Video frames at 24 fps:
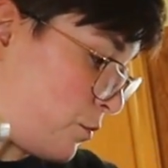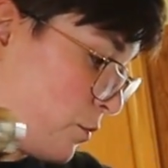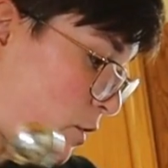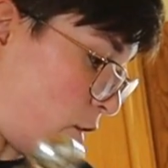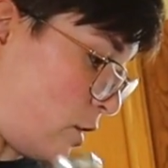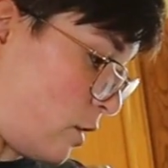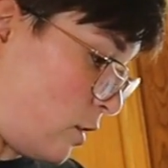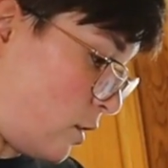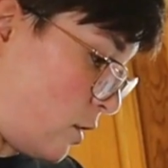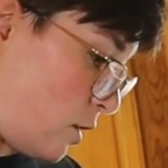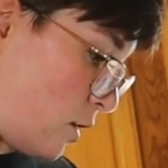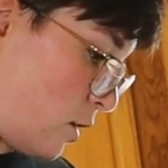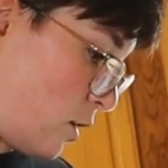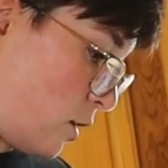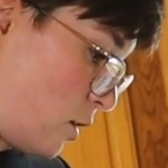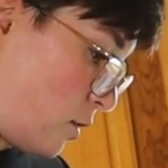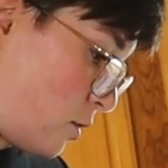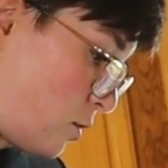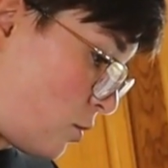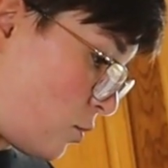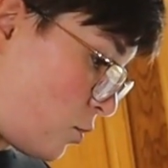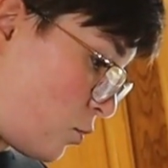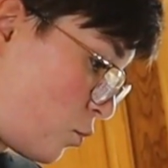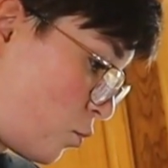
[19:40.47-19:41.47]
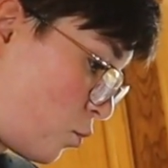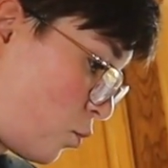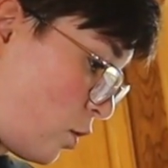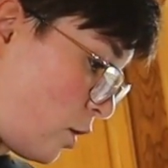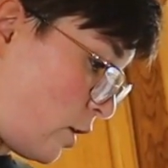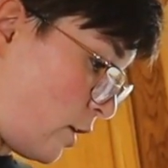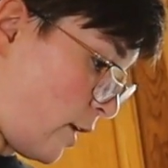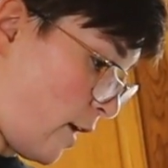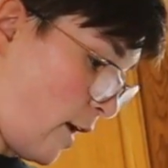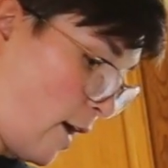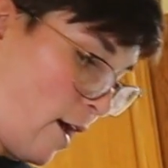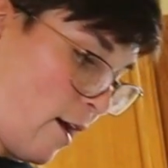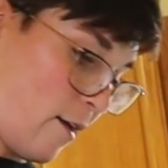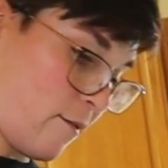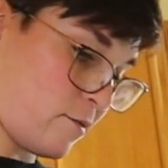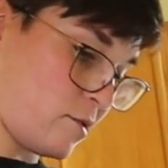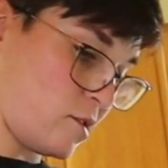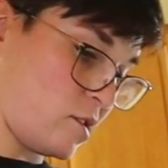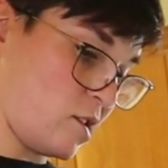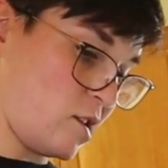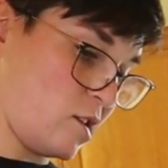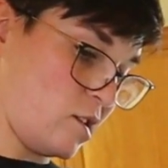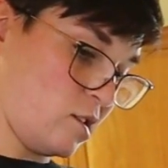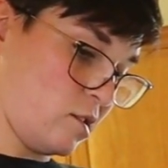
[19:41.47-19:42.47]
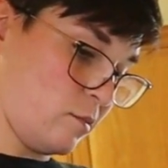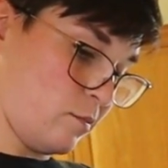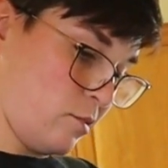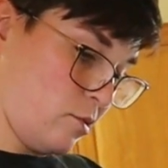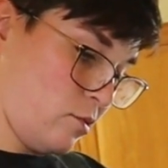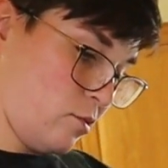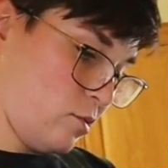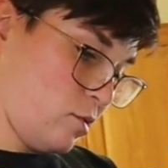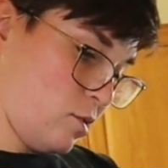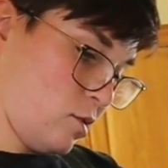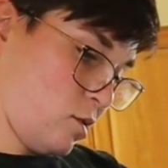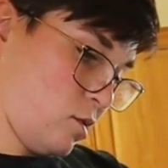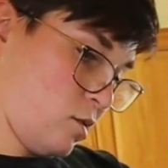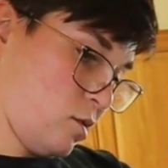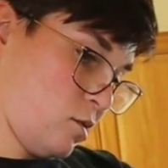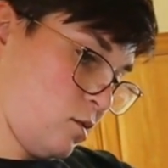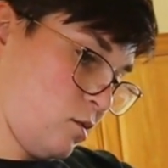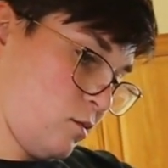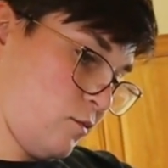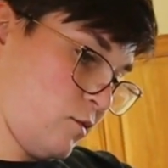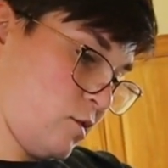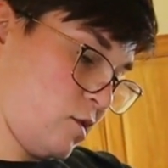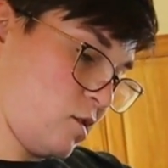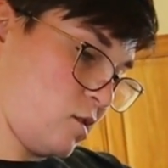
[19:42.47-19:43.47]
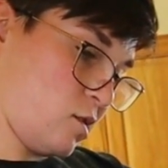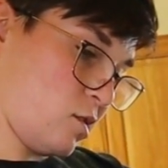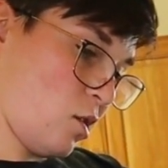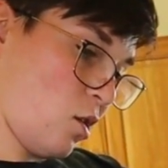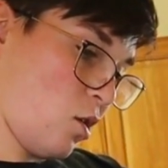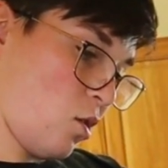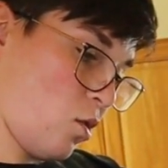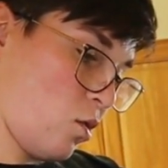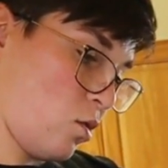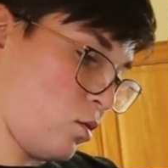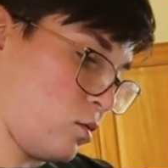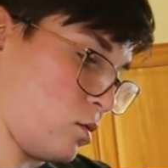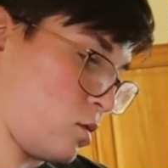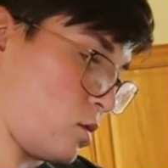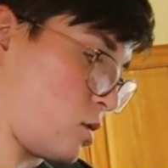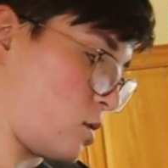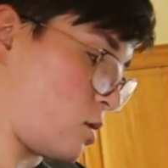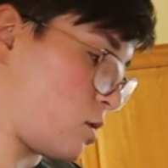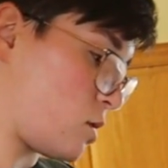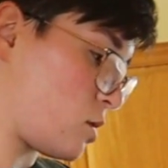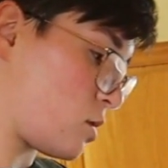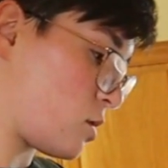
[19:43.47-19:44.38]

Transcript: And then 1/2 teaspoon of salt.